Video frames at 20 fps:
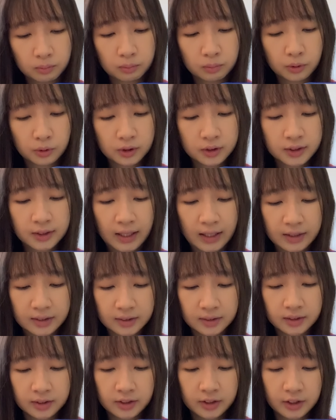Moku
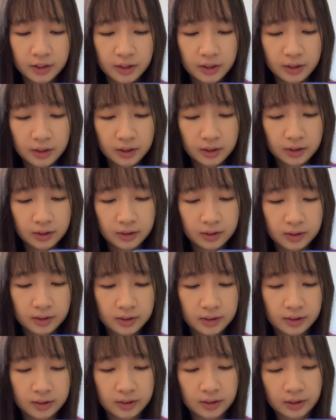hazushi. This
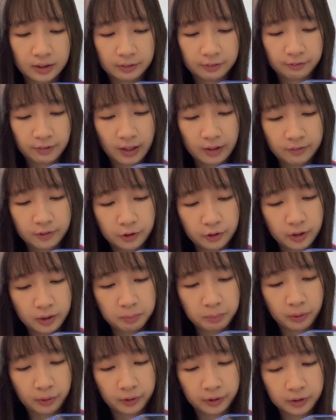is the
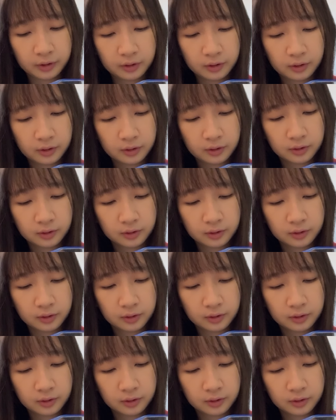5-3 point.